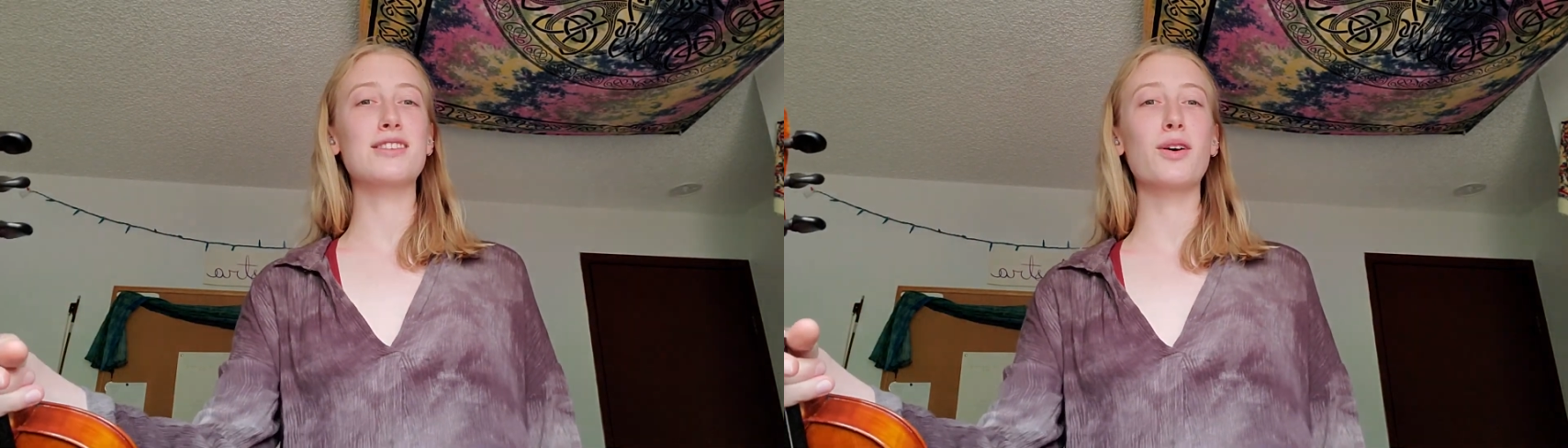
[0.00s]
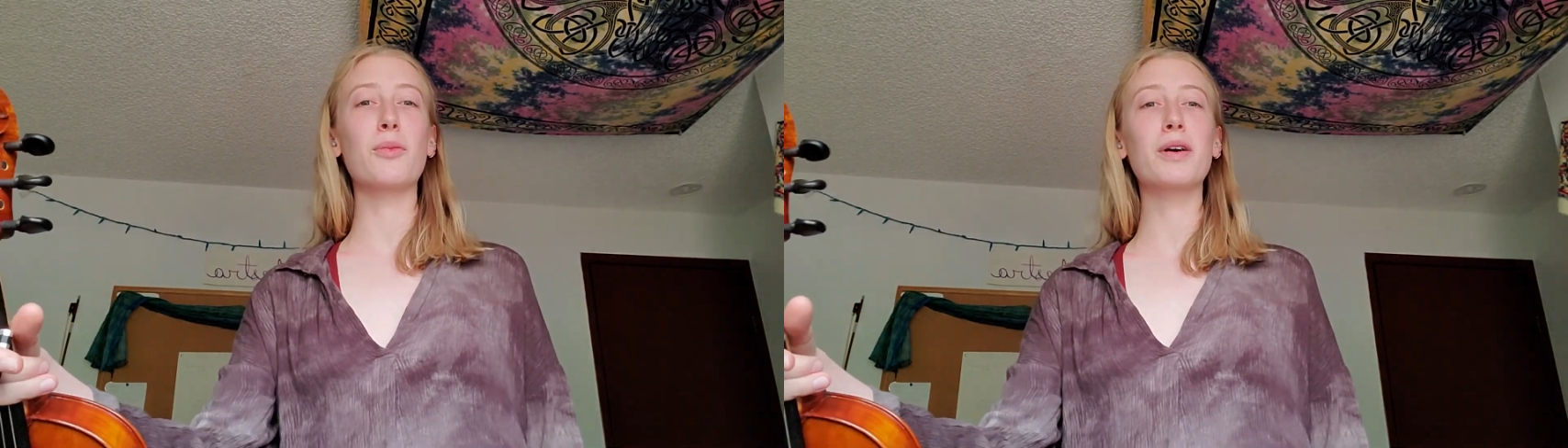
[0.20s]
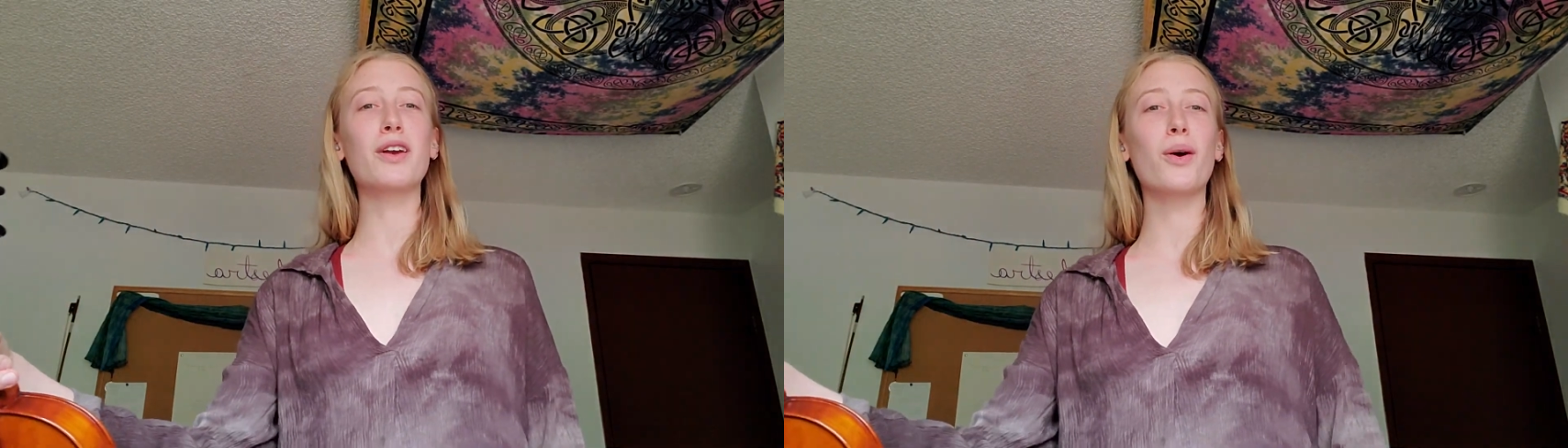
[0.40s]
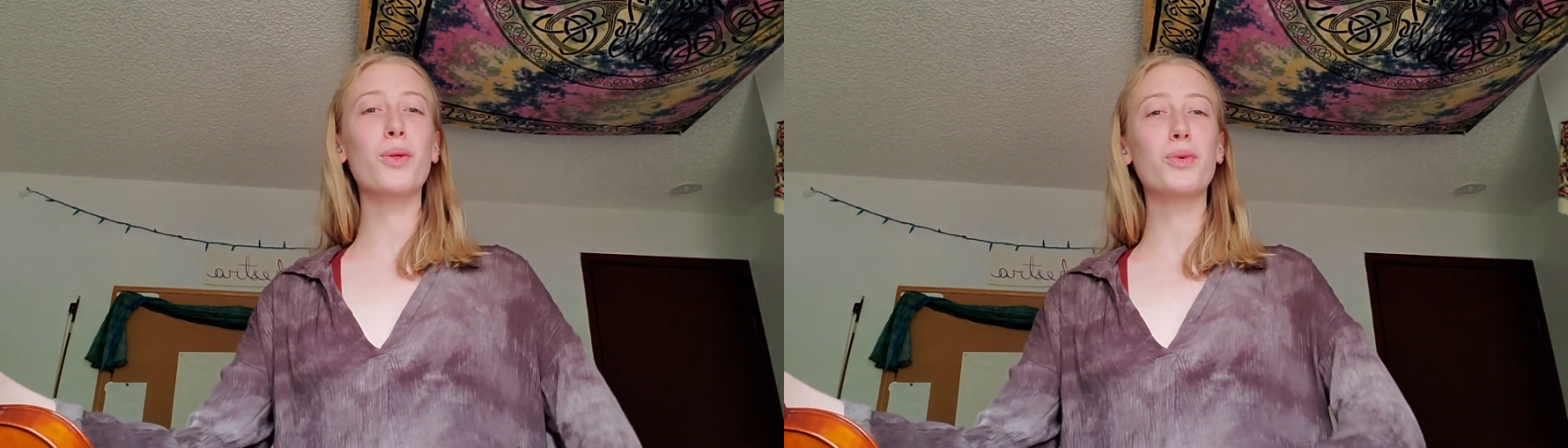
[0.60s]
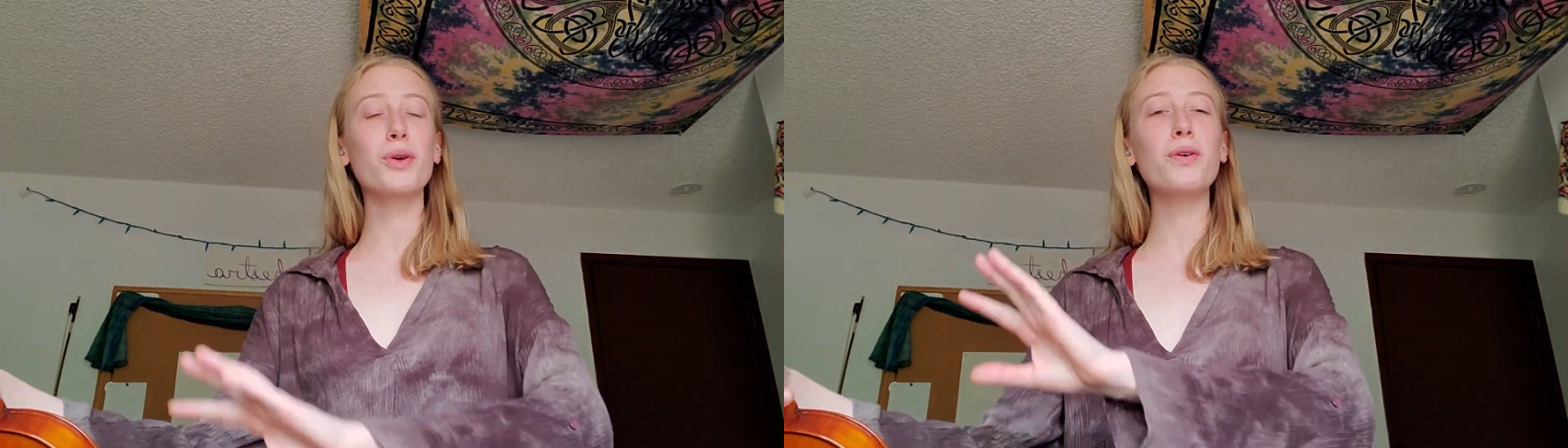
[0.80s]
So I'm going to go
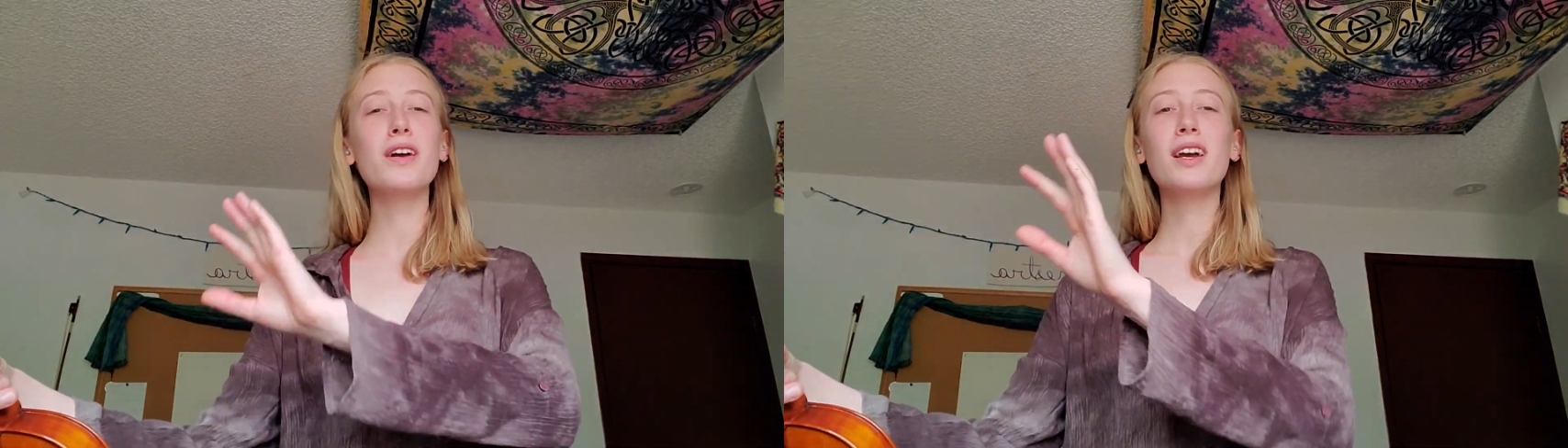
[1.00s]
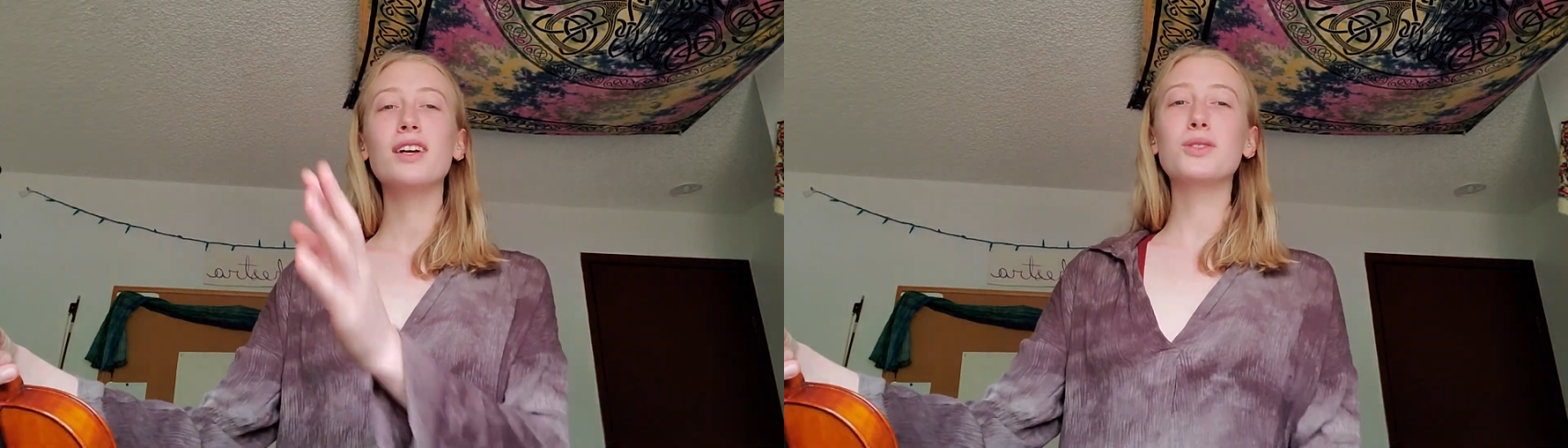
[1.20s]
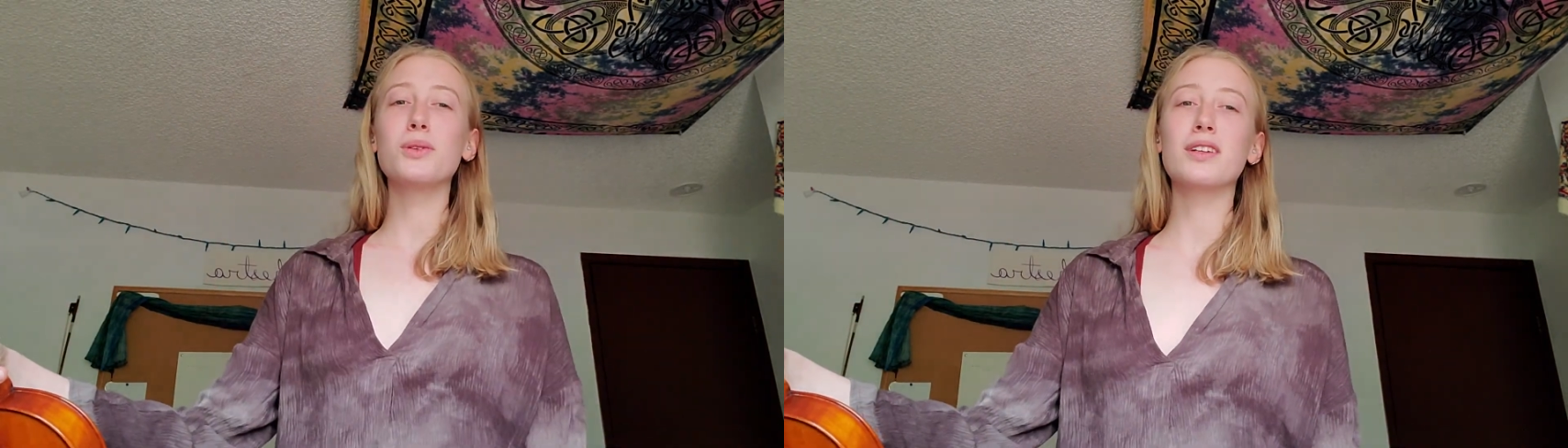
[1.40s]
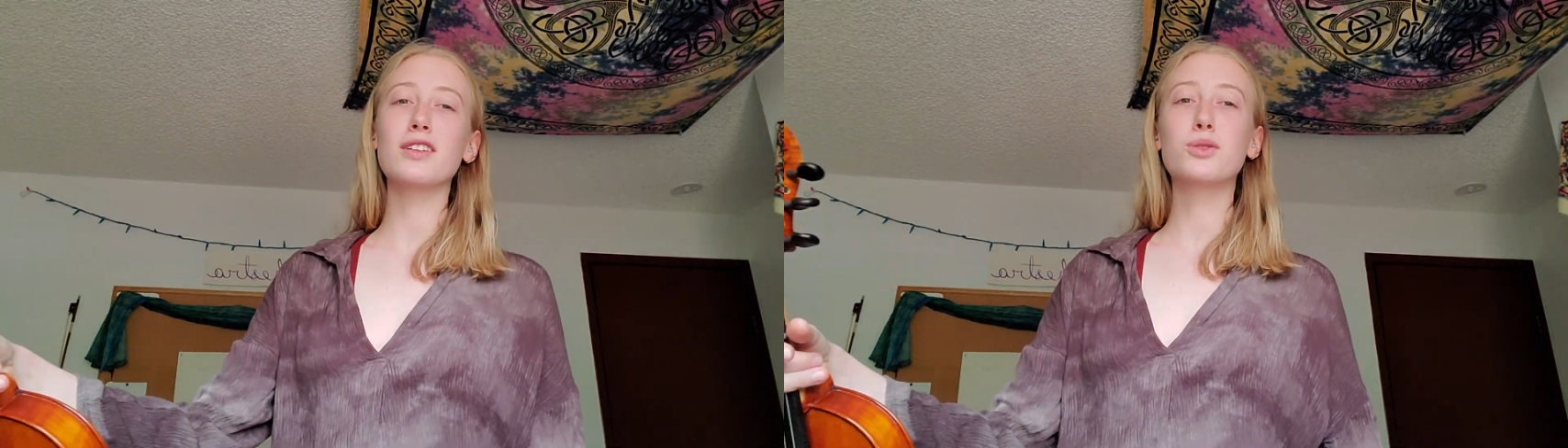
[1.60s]
through, do a little